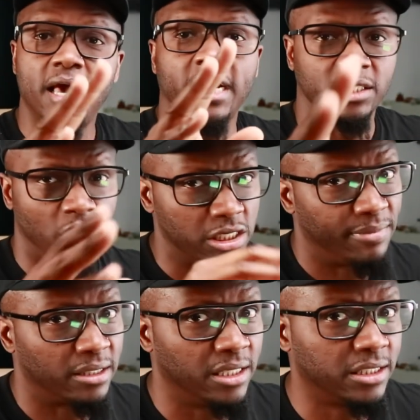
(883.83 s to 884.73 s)
I talked
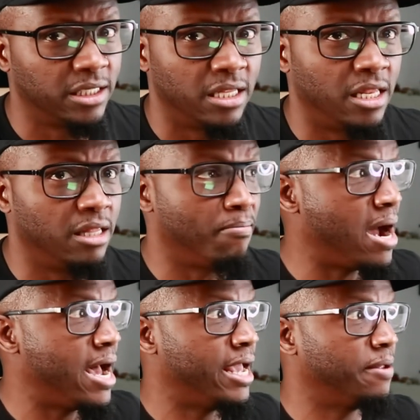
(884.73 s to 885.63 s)
about this in
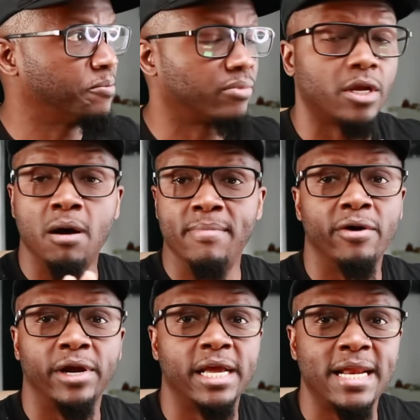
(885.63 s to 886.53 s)
my
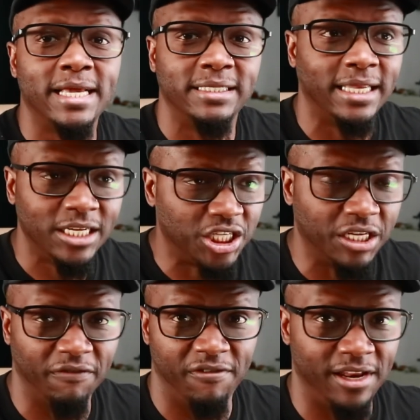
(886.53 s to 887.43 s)

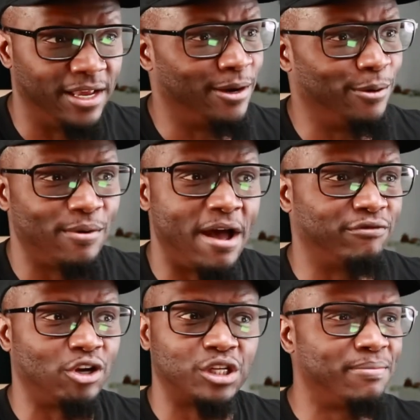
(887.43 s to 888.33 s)
Americanization video. I've
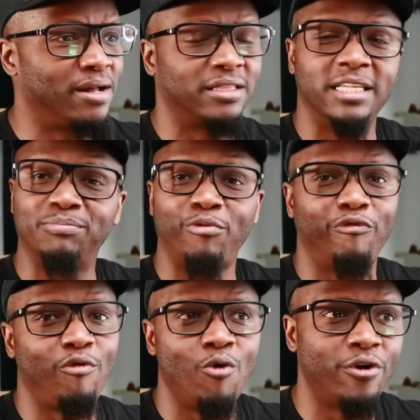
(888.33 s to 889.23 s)
talked about this
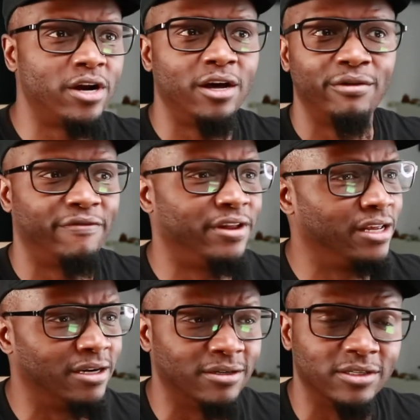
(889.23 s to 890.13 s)
before in other
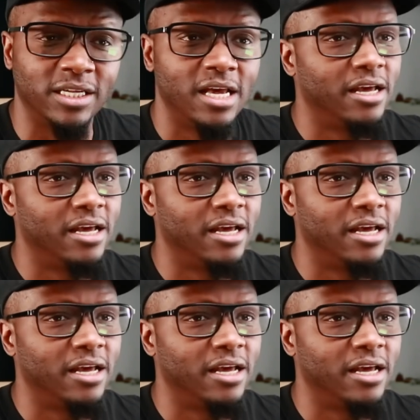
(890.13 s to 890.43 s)
videos.